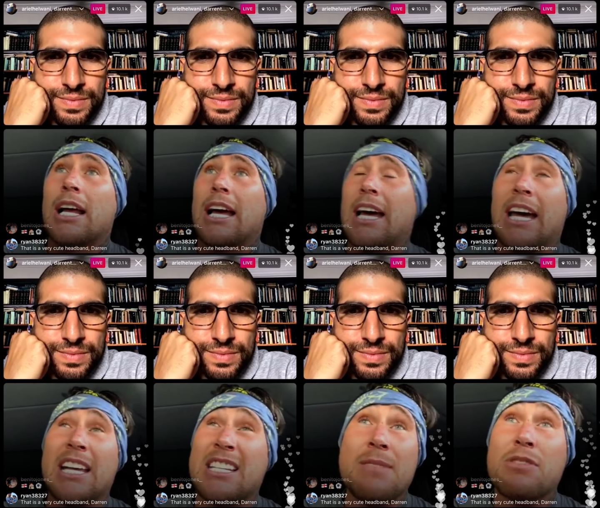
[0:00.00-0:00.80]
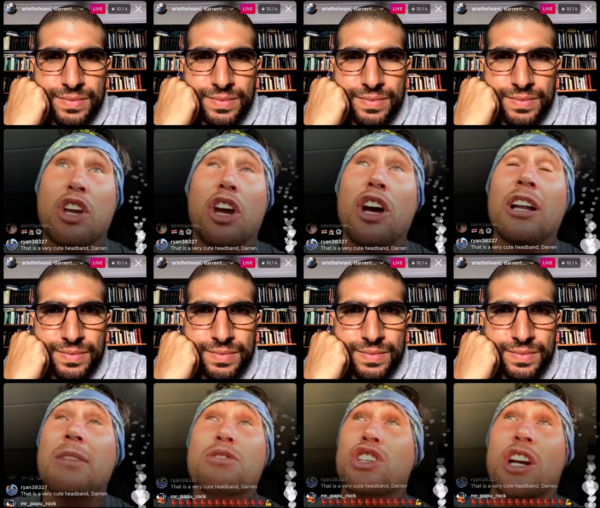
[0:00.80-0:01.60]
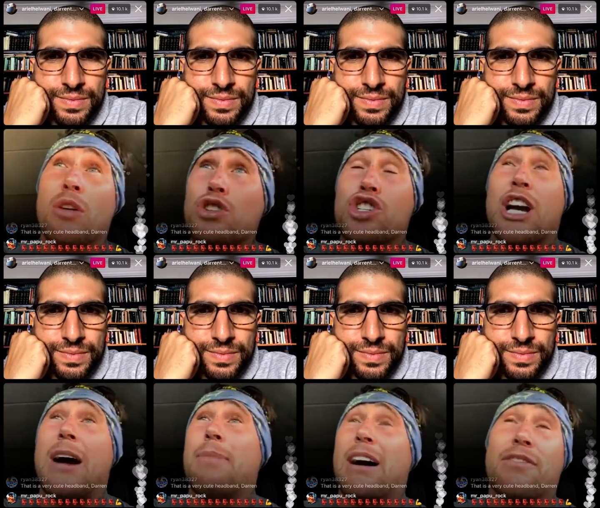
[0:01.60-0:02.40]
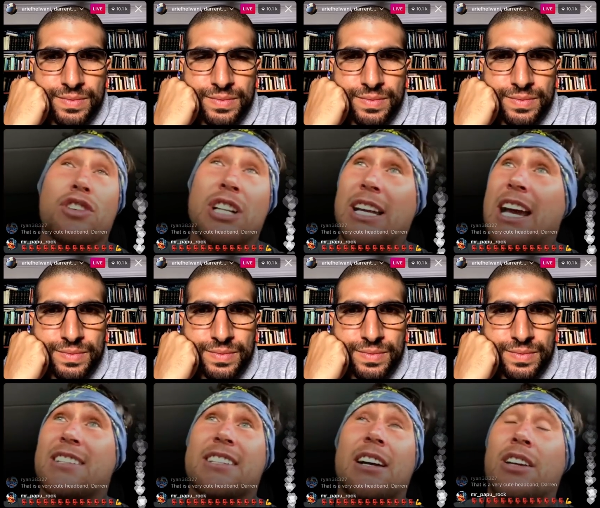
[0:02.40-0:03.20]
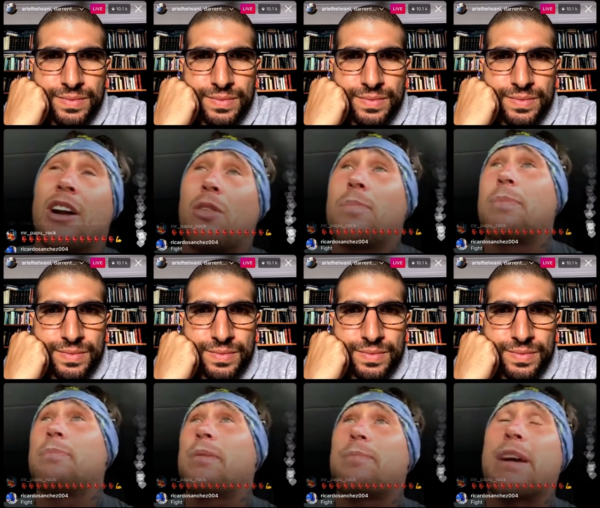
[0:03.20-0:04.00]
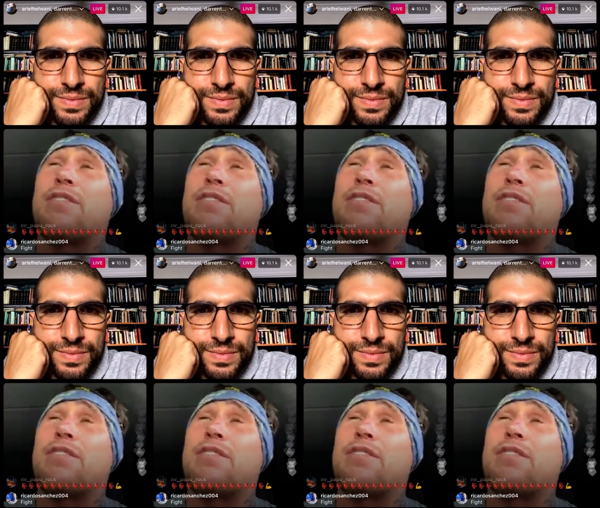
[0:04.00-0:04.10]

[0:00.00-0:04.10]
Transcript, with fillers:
Speaker 1: uh, he seems cool. He was, you know, just chatting back and forth. He's like, yes, till you know, big